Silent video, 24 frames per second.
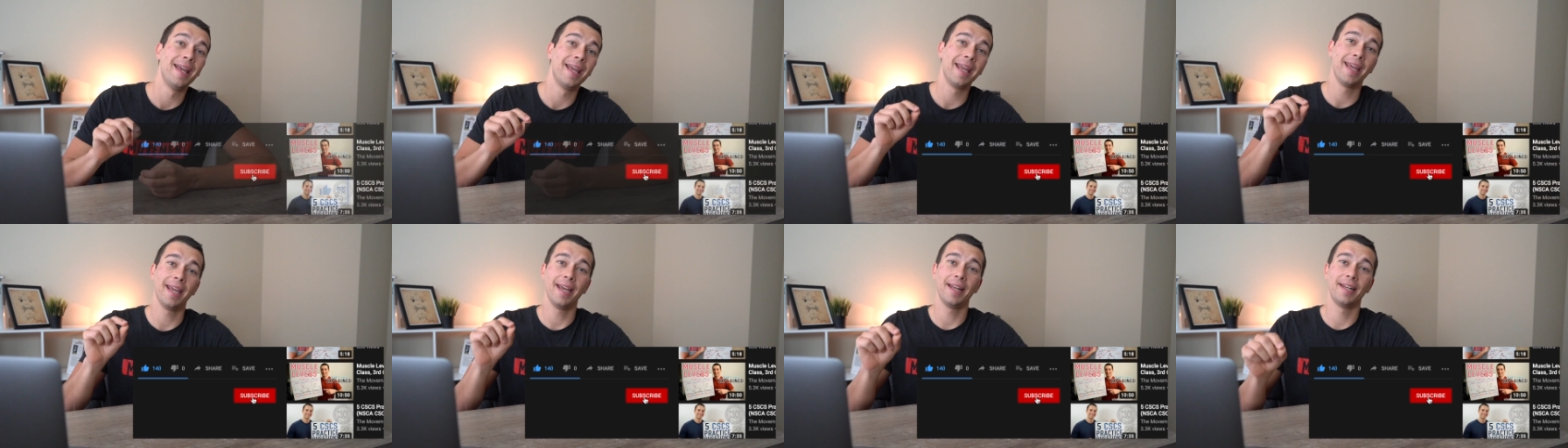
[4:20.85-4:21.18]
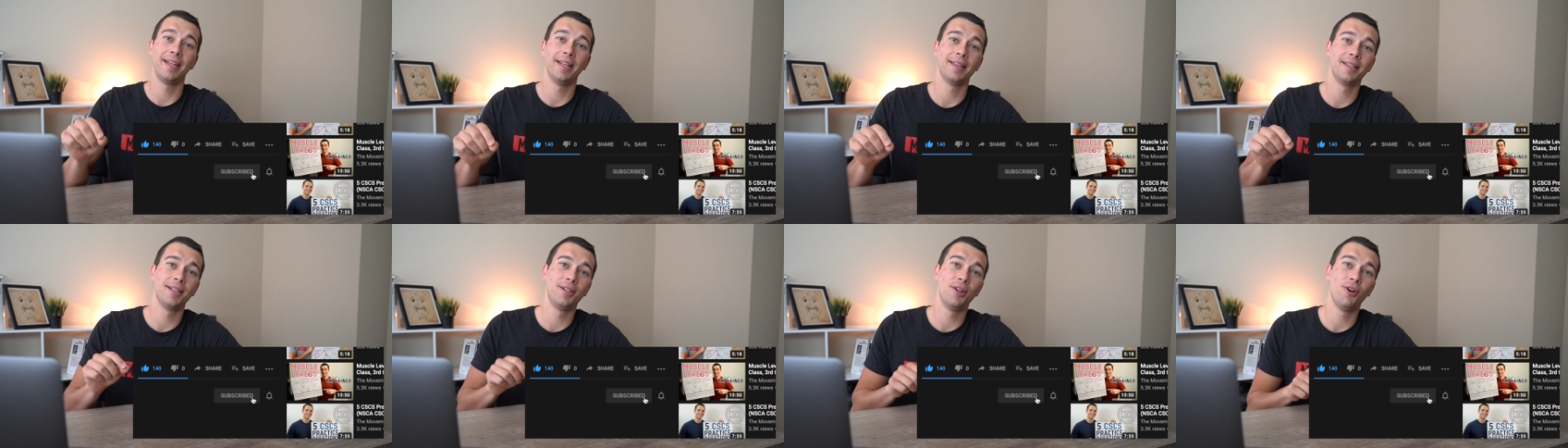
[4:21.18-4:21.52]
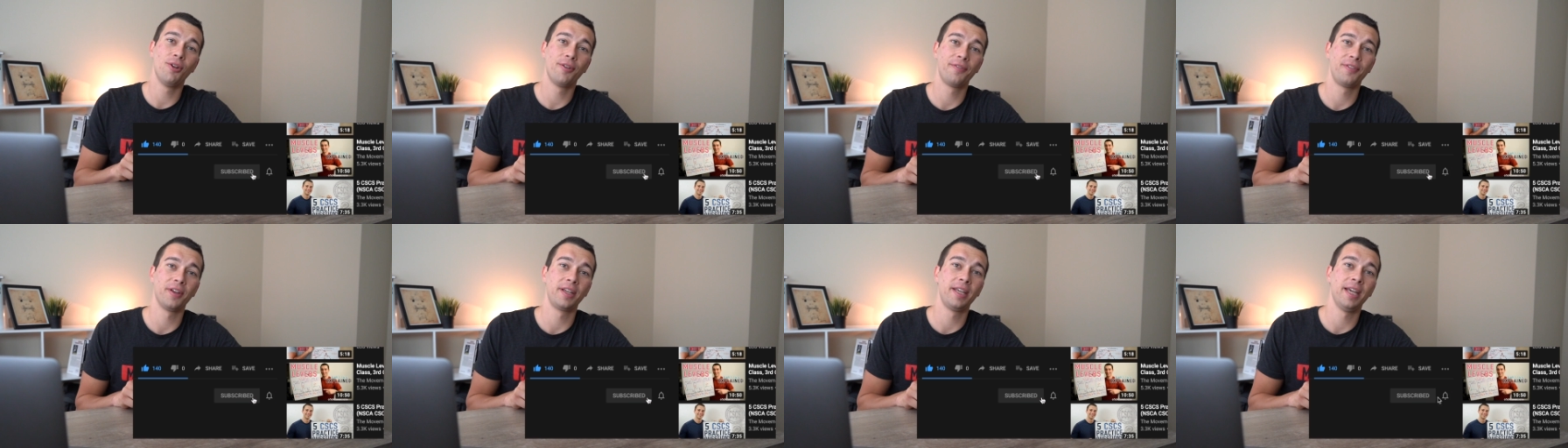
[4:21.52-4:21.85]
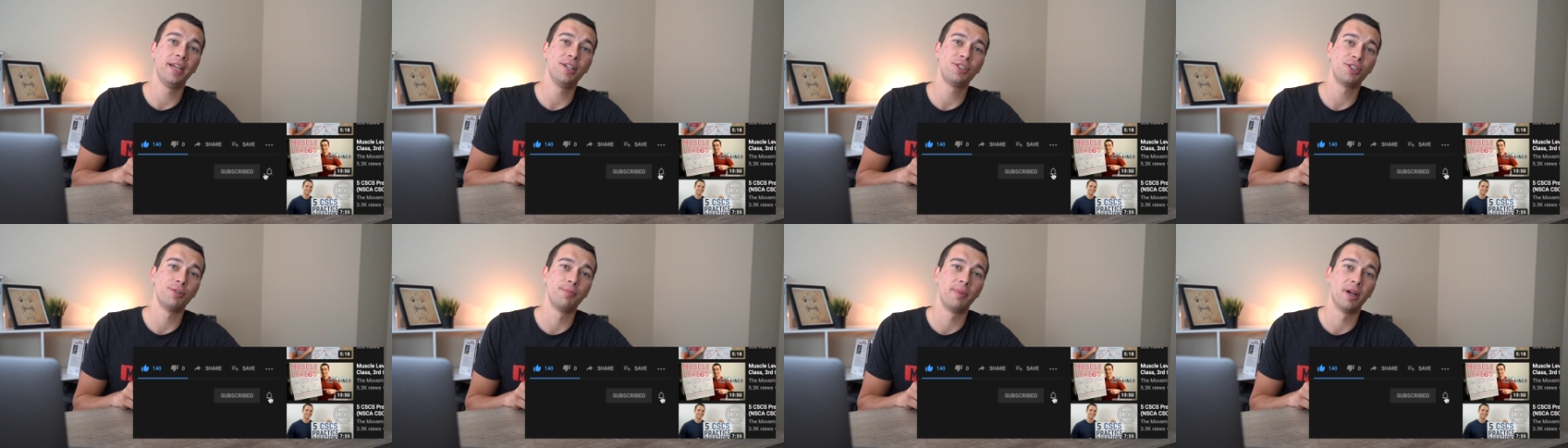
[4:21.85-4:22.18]
and hit the
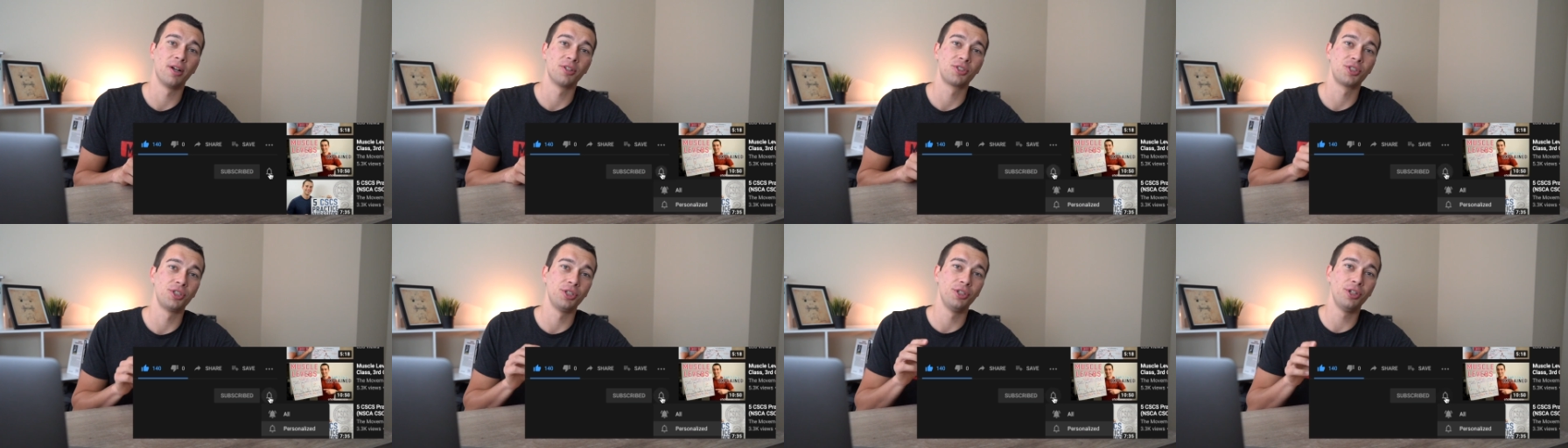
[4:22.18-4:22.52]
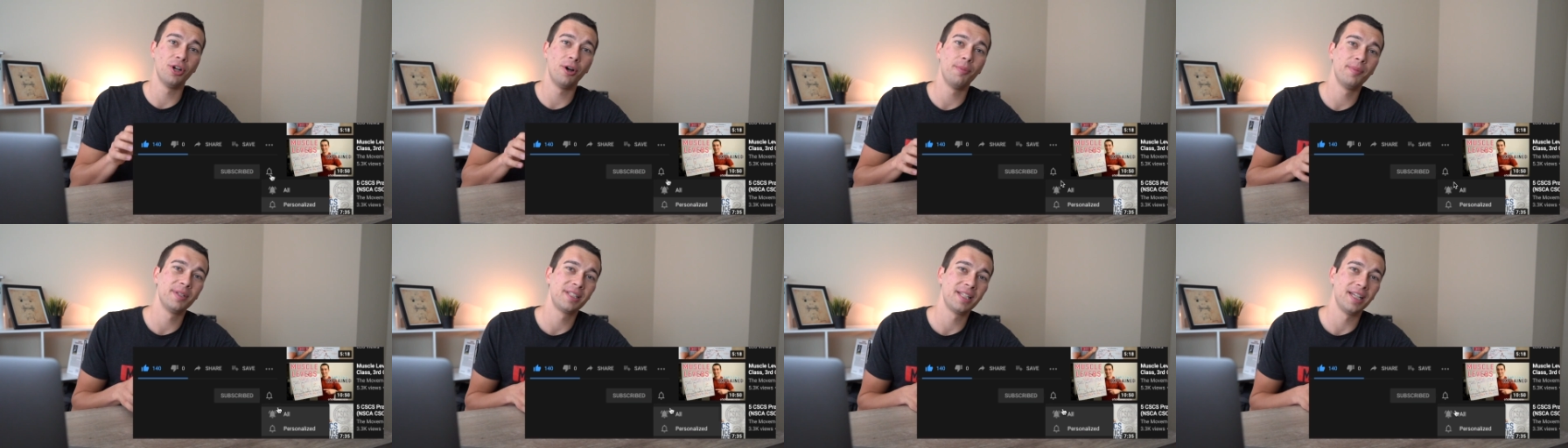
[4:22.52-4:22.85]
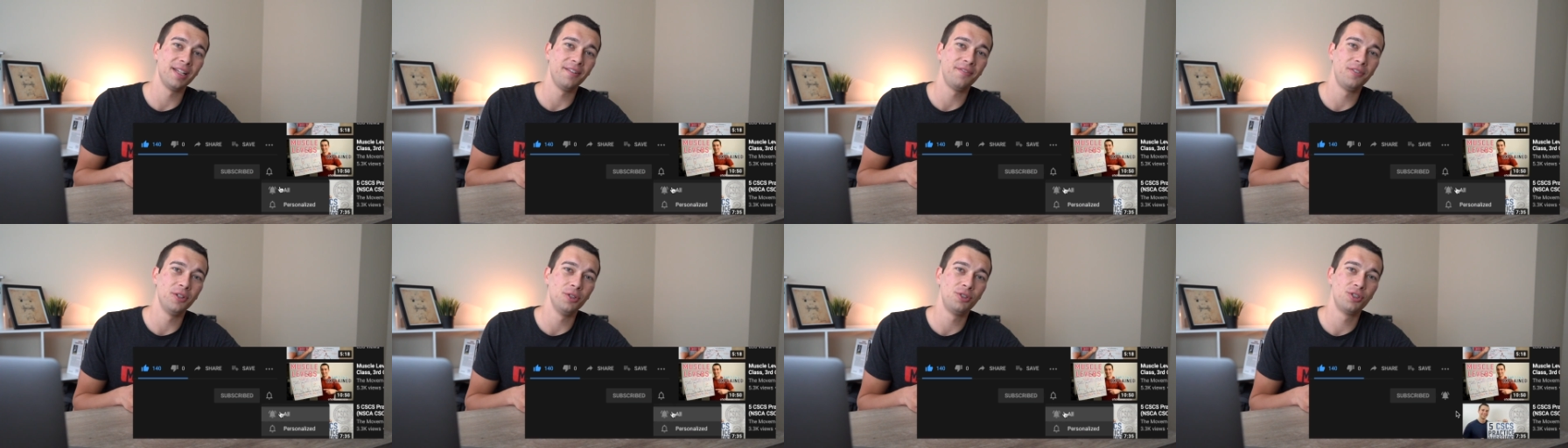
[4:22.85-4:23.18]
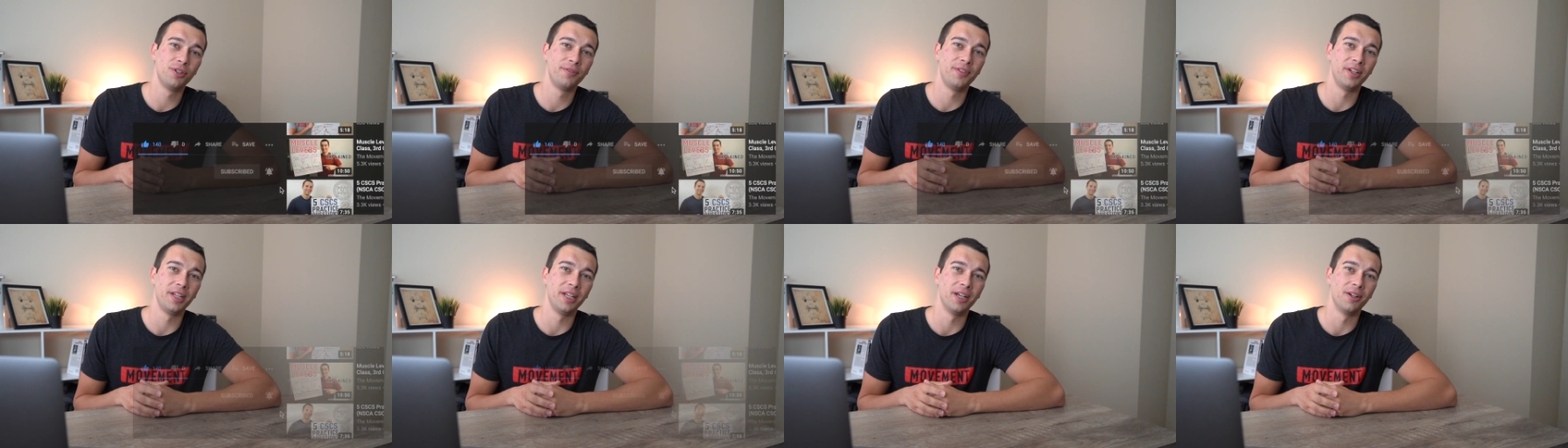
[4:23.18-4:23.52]
notification bell so you don't miss any
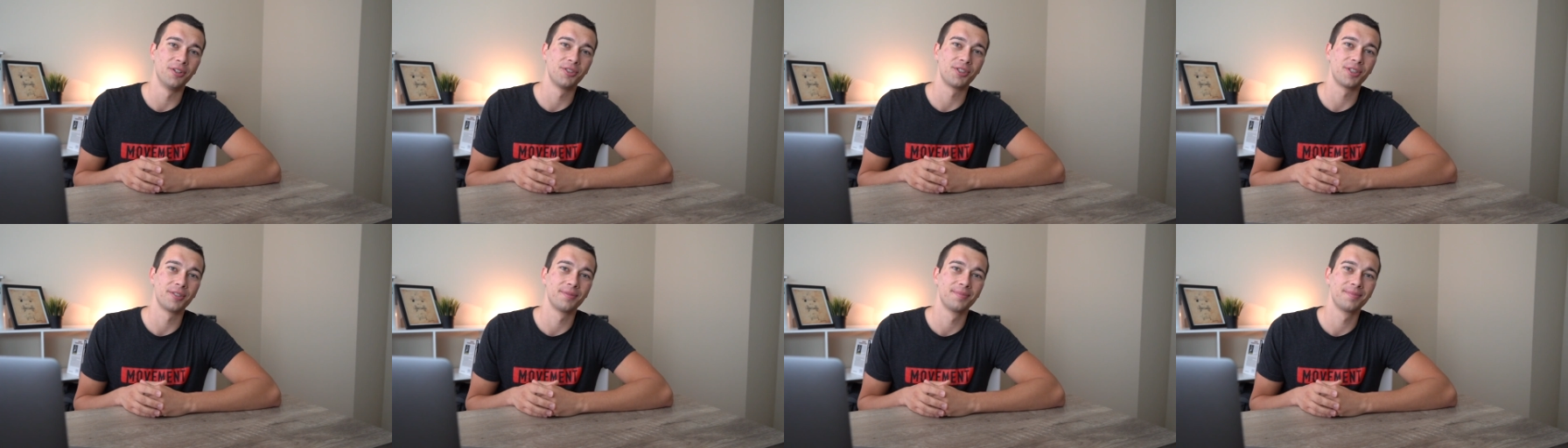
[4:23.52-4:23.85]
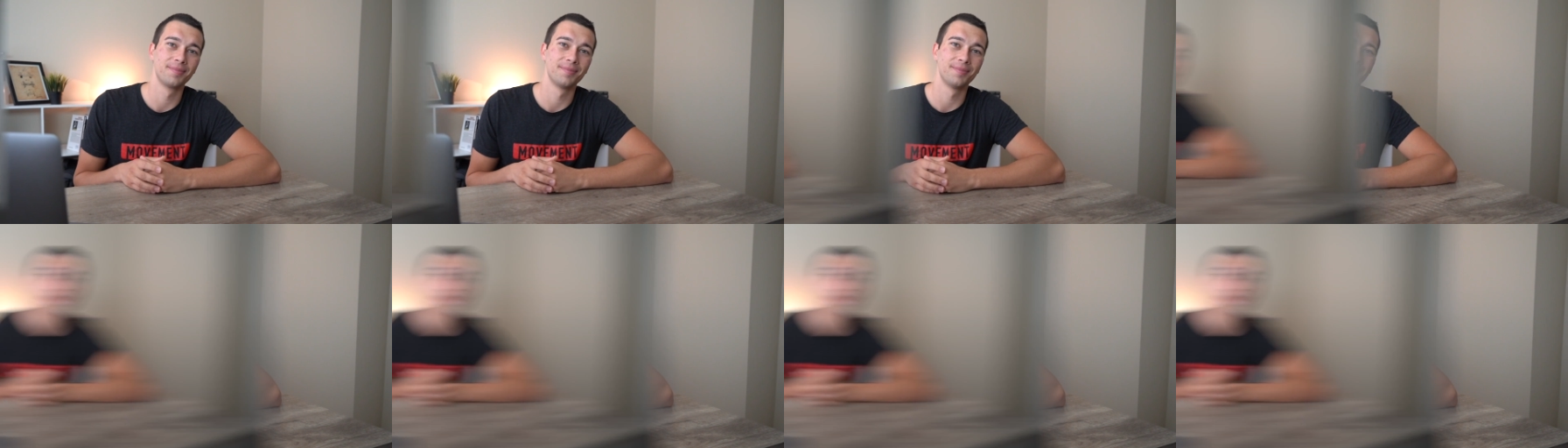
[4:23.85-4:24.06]
future videos.